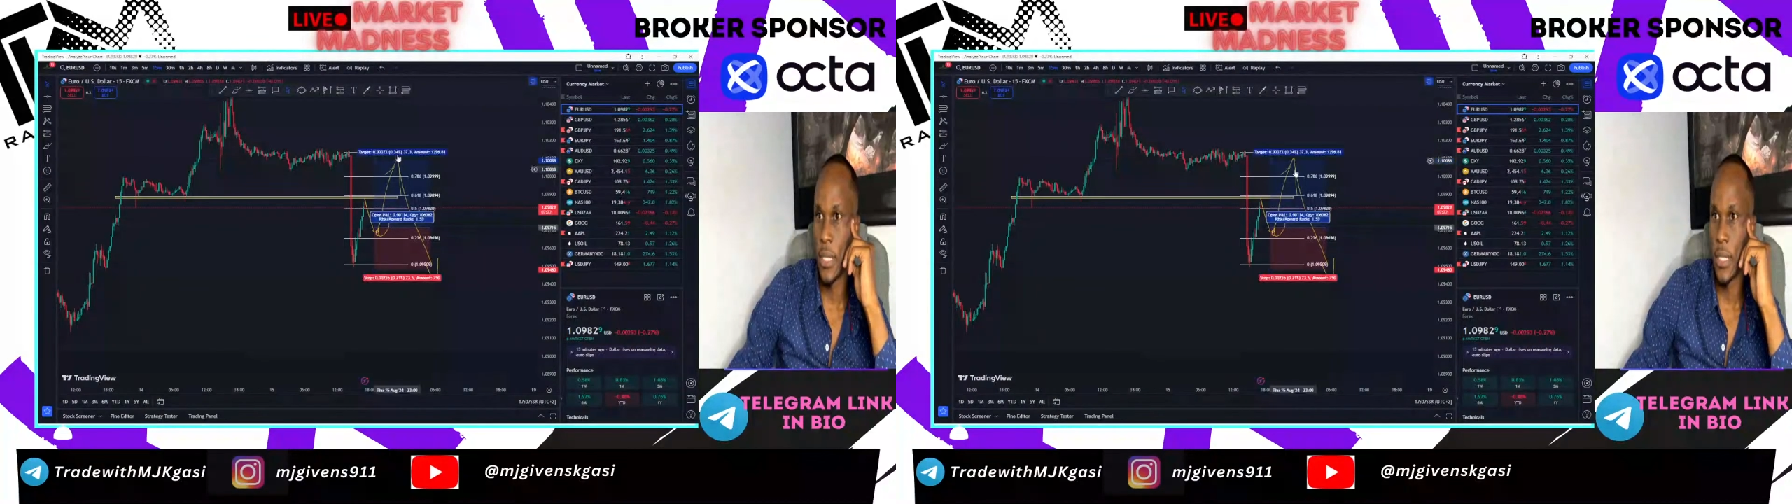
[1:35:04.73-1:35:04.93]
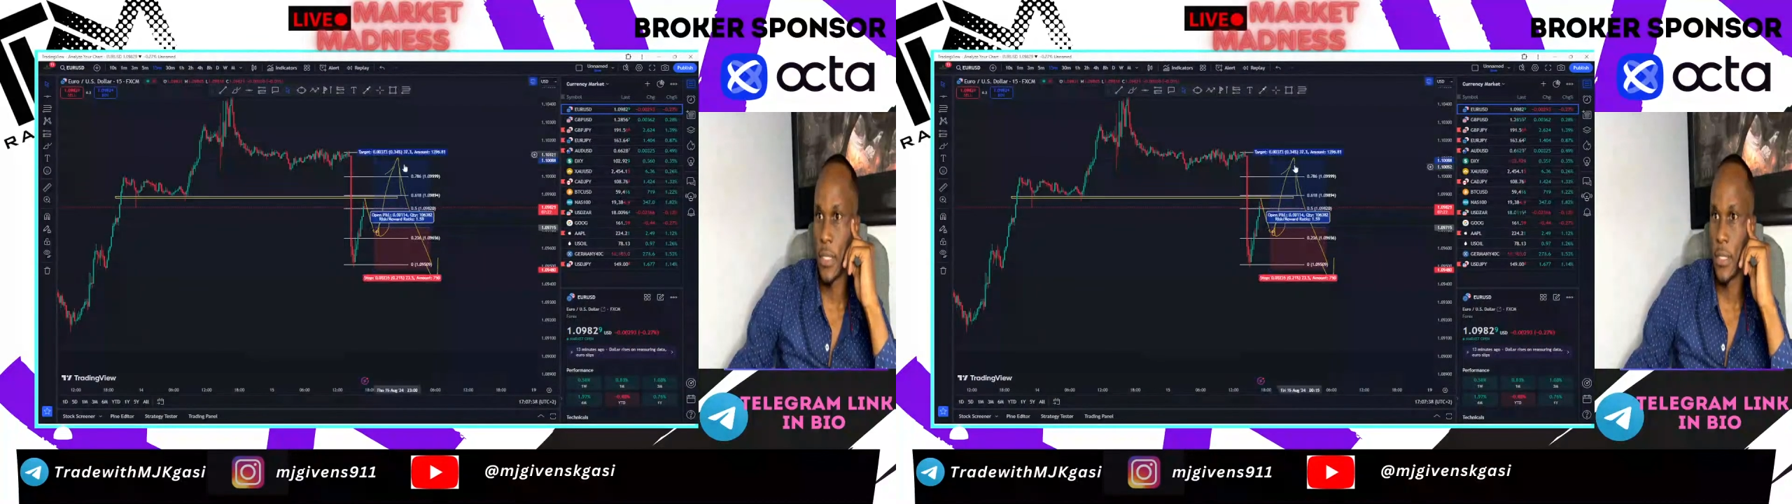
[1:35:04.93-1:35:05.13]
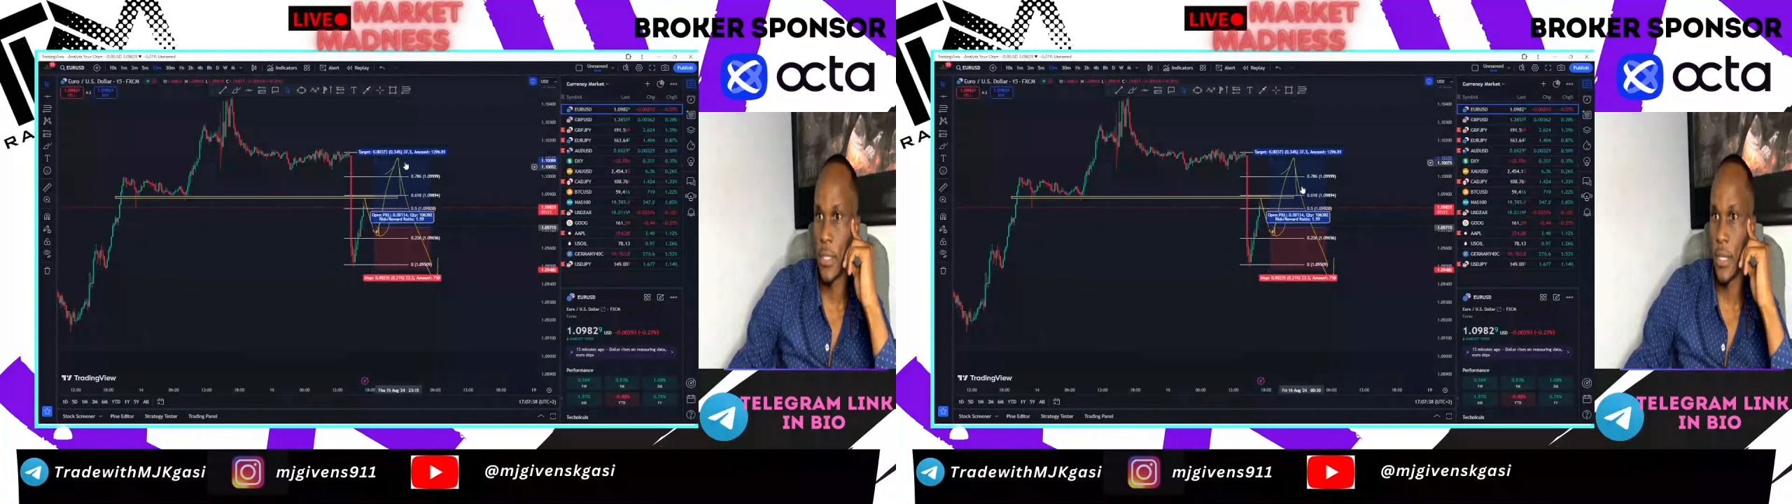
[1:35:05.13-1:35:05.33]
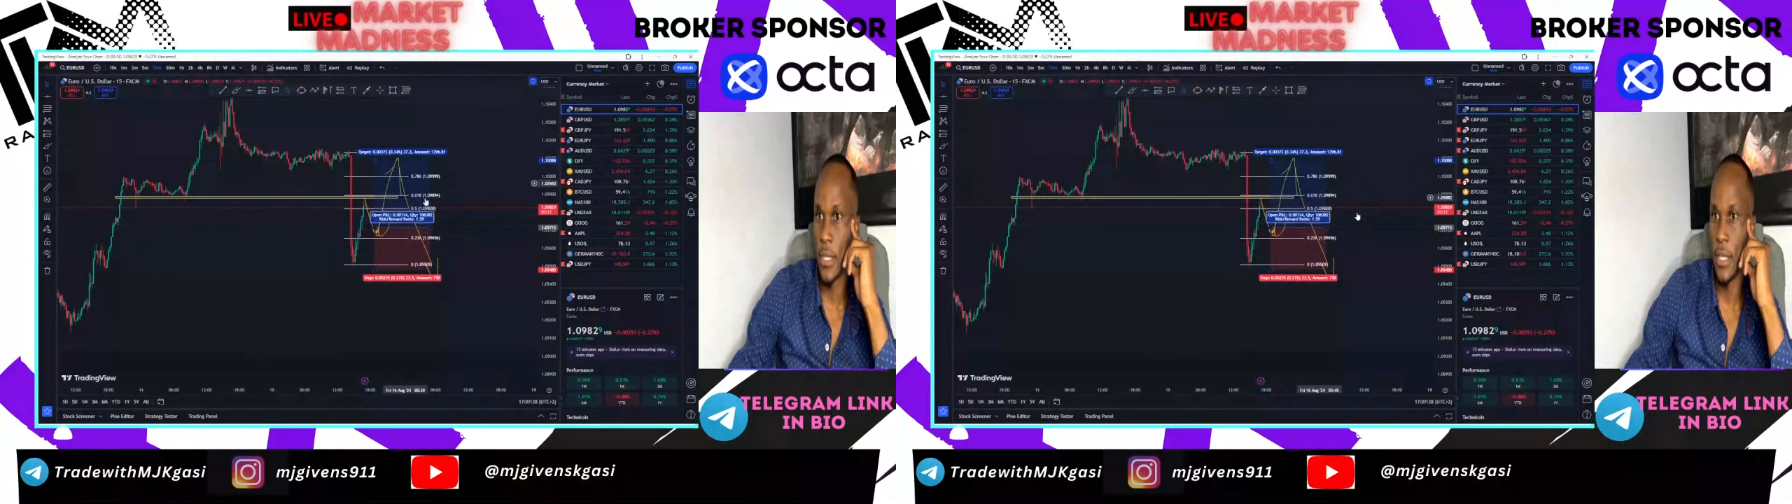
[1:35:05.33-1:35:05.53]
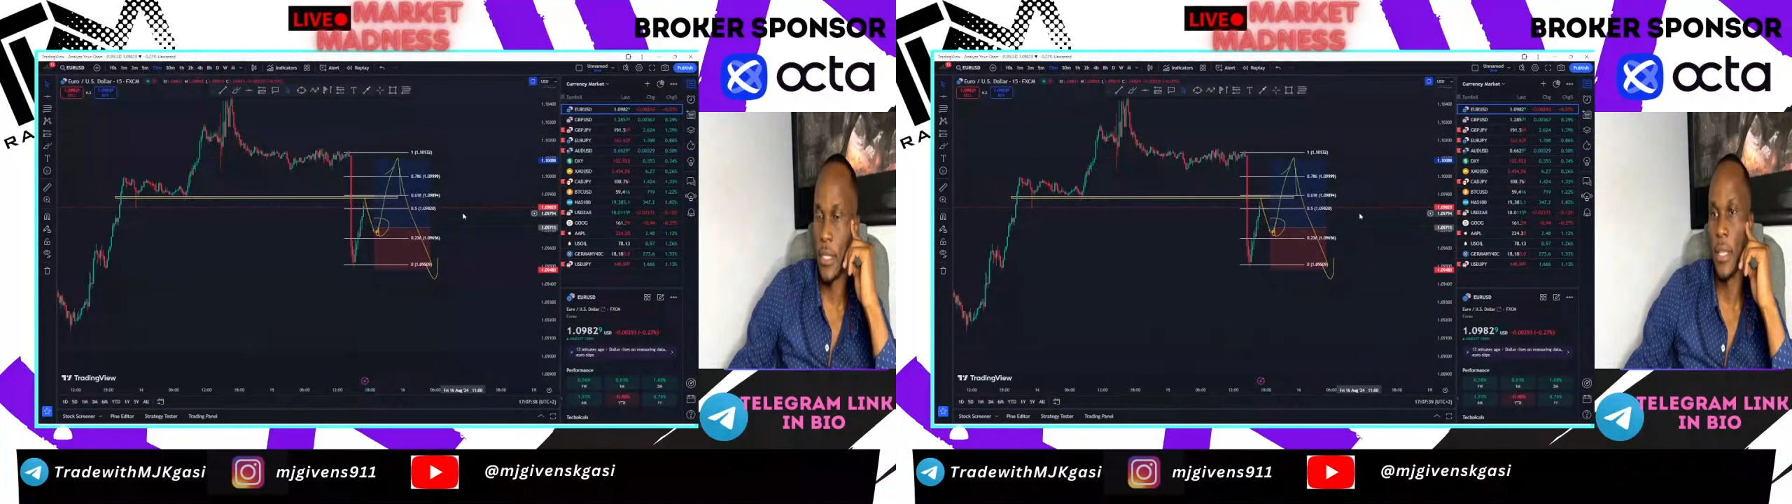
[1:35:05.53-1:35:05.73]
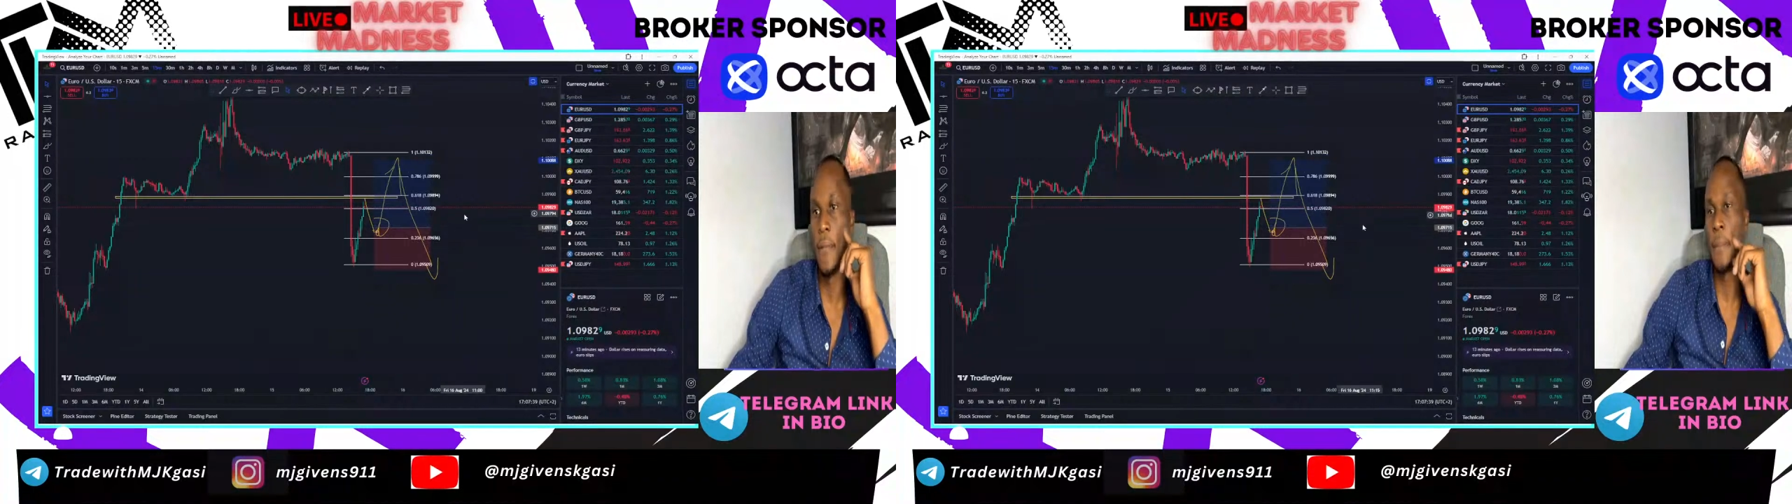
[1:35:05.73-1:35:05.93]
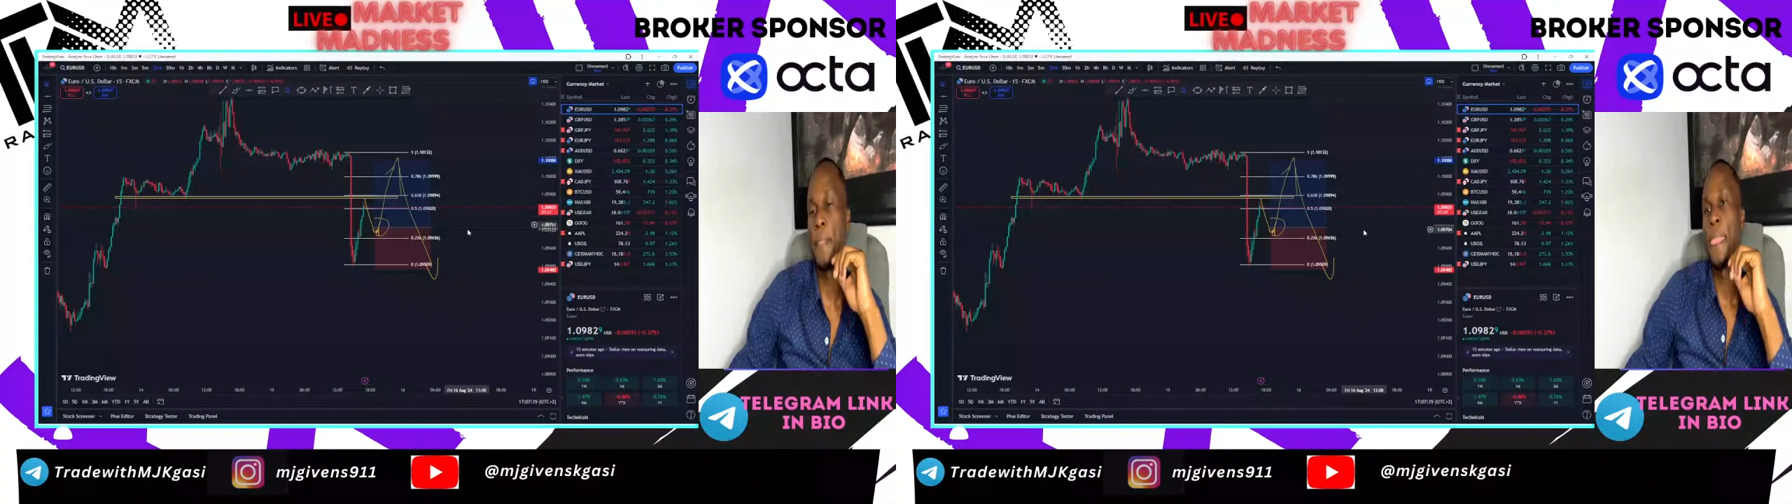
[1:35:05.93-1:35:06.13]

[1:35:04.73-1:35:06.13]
I can sell again there.